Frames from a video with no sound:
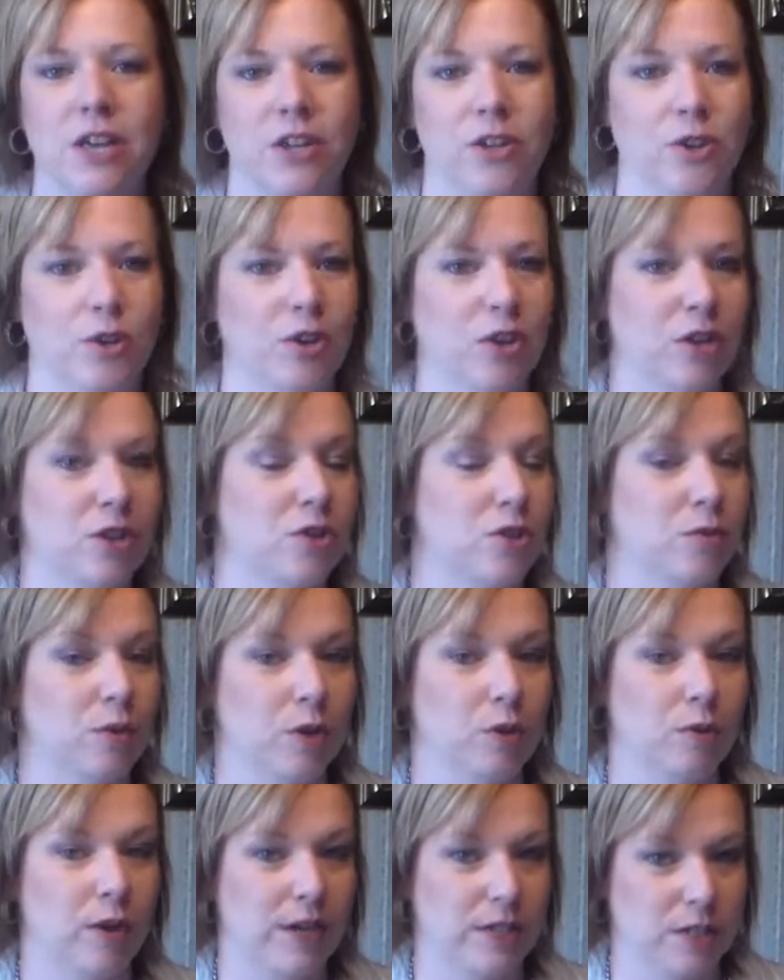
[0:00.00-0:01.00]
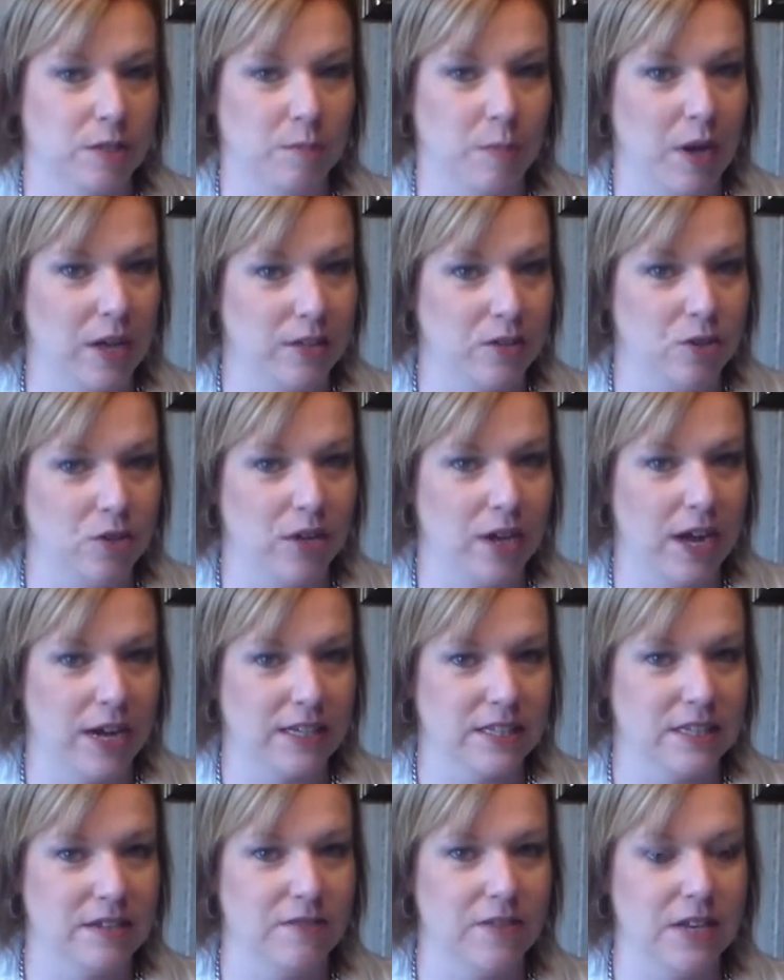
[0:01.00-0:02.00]
You're going to do a great sponsoring
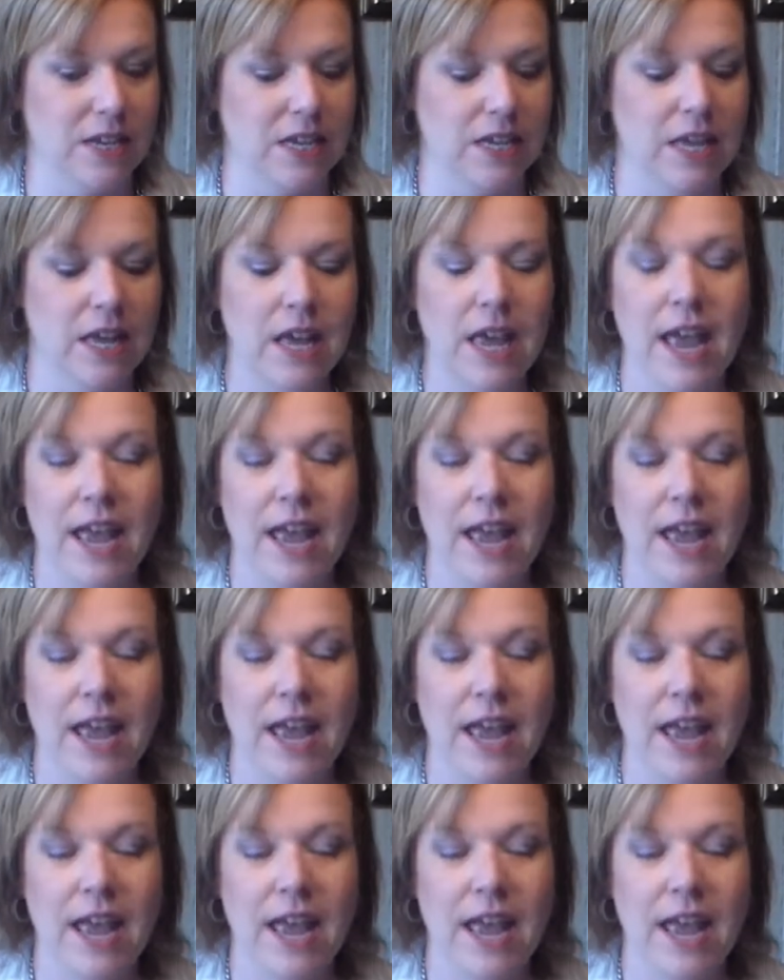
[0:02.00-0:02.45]
activity,